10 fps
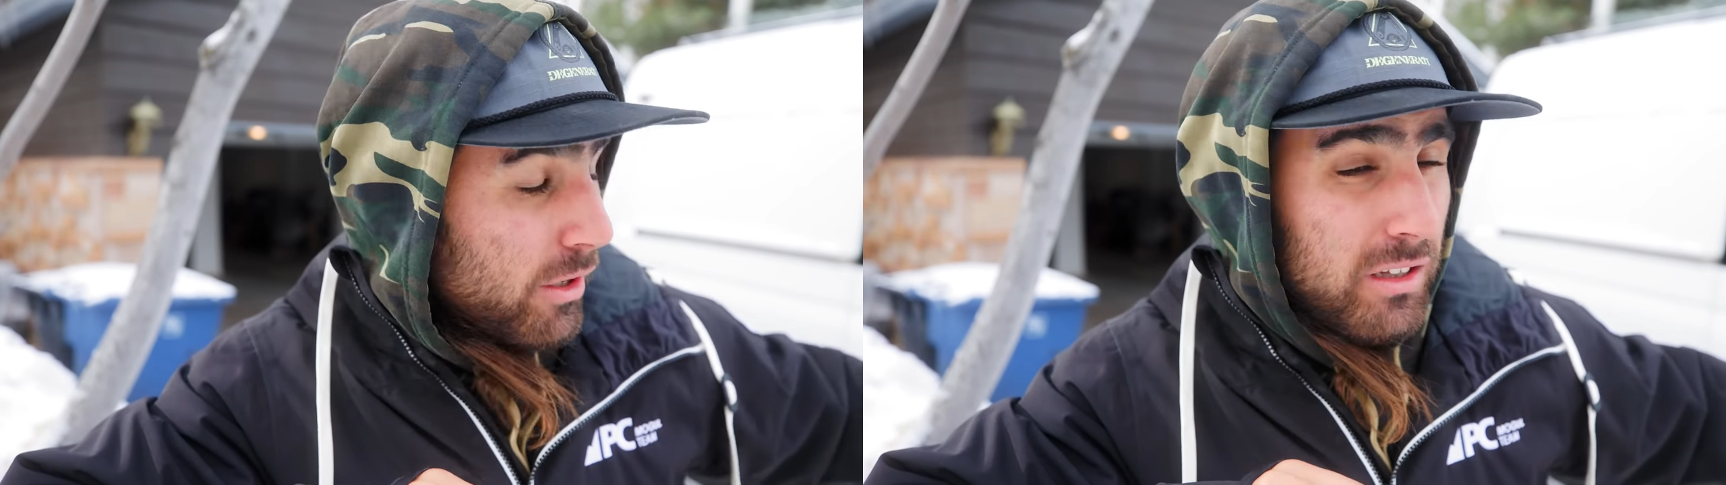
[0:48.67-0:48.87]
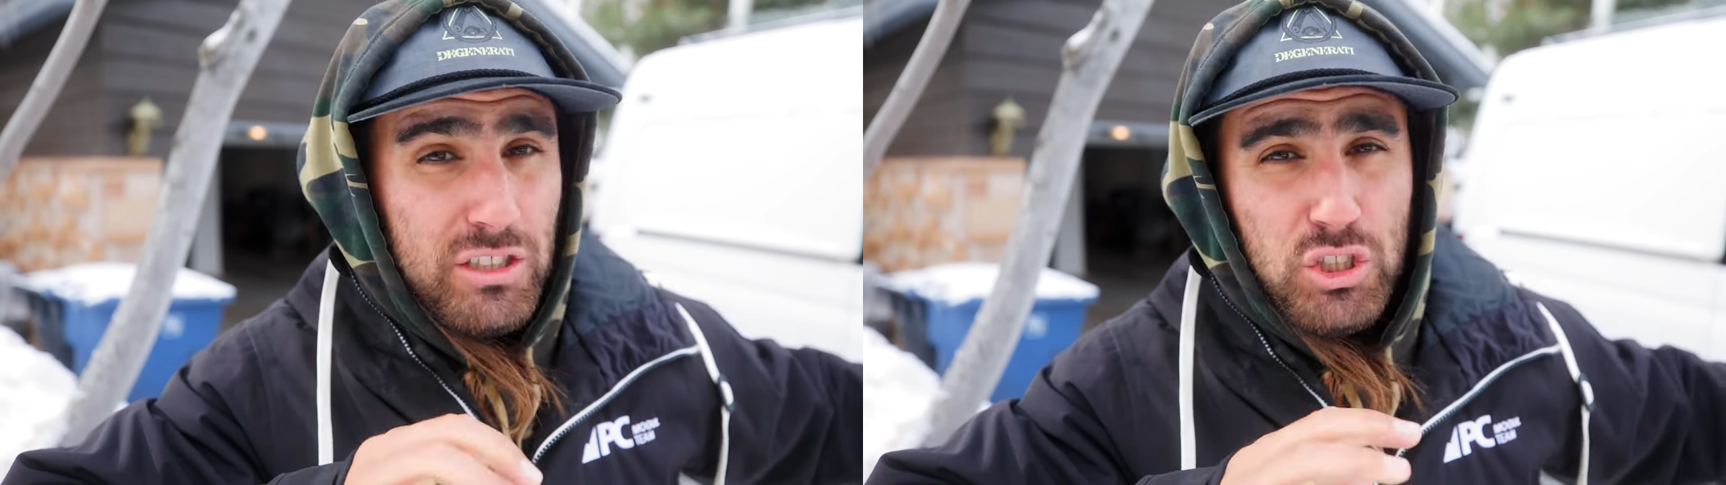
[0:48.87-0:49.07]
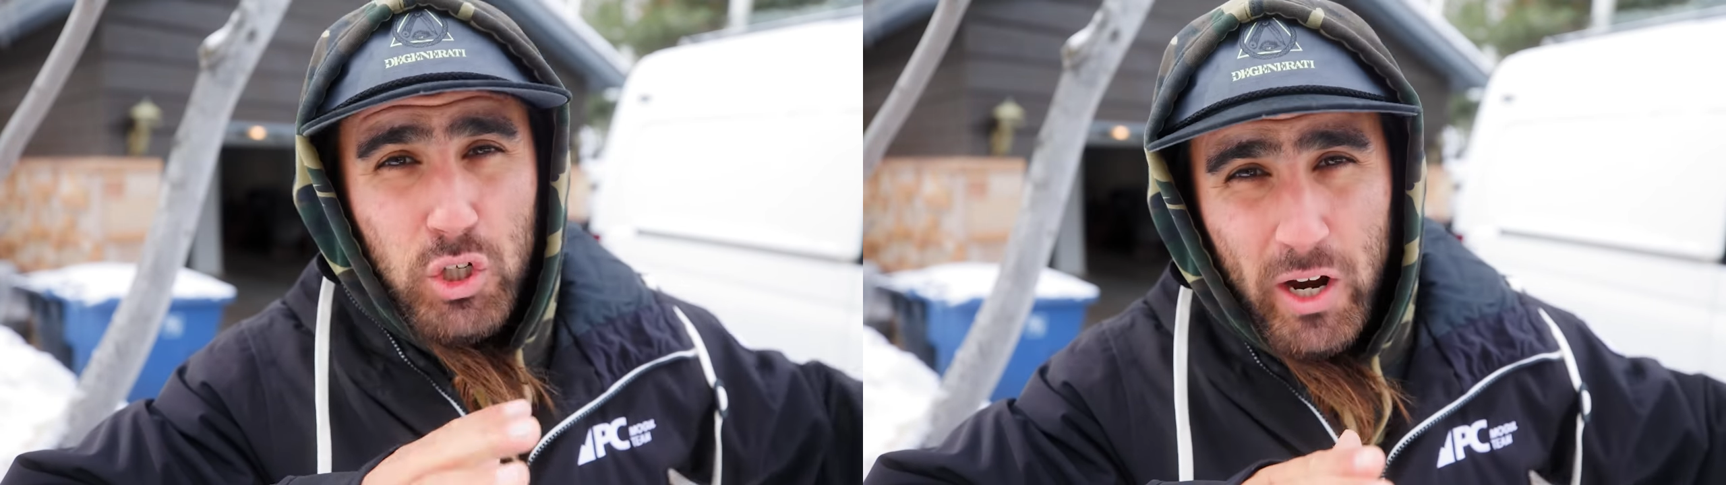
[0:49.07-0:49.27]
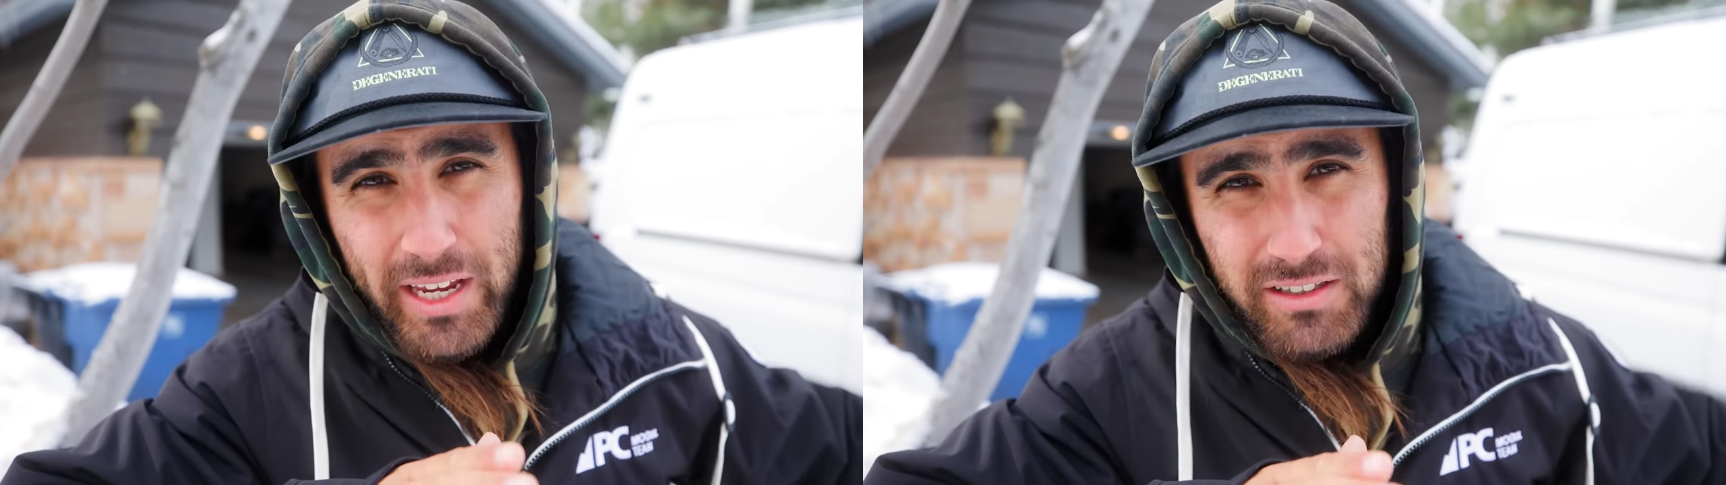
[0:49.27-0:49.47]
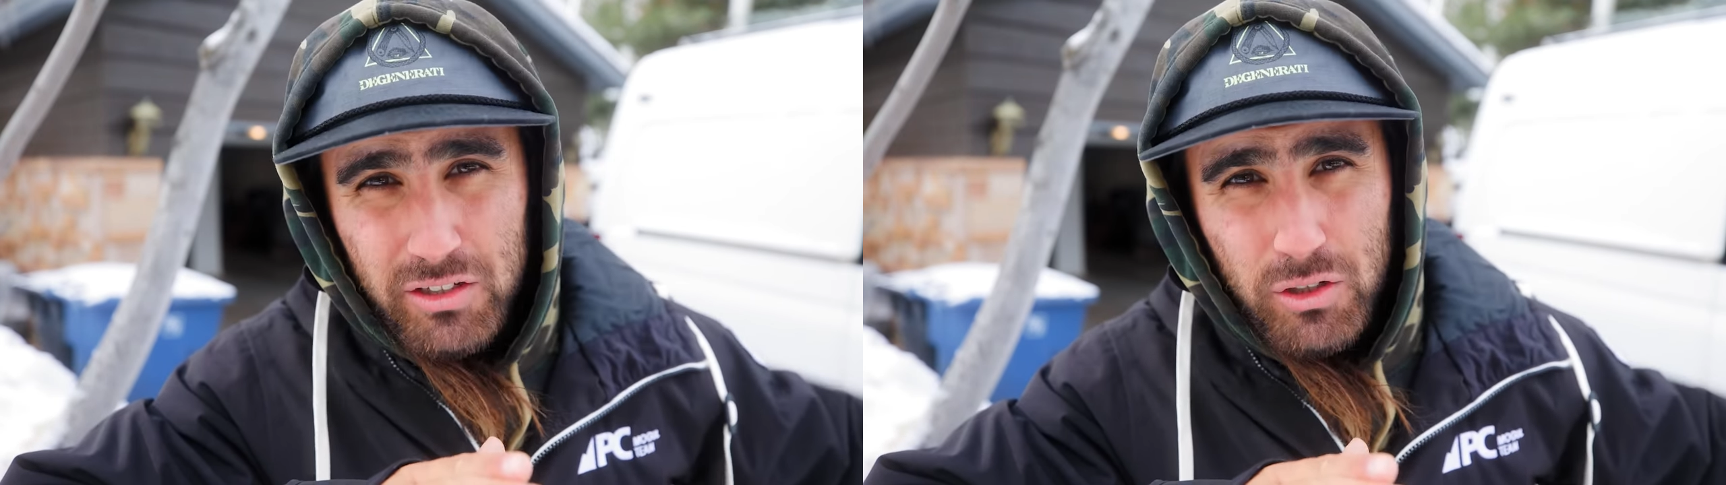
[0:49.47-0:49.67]
or at least
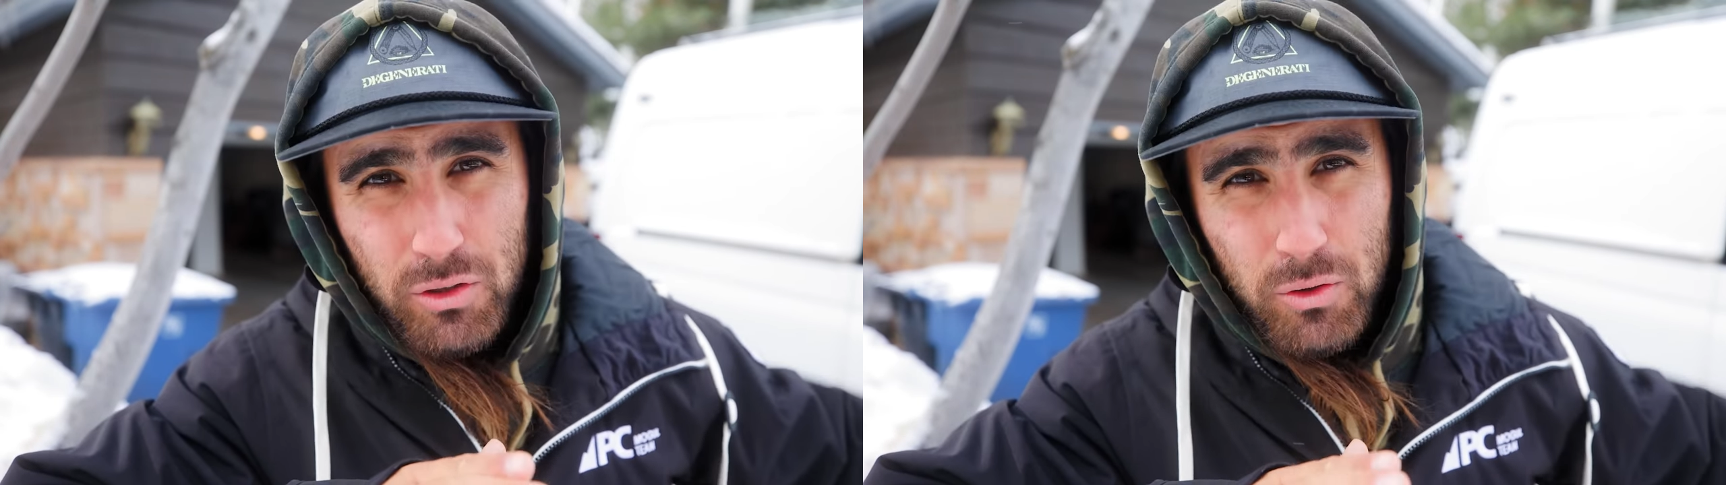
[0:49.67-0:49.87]
trying to do.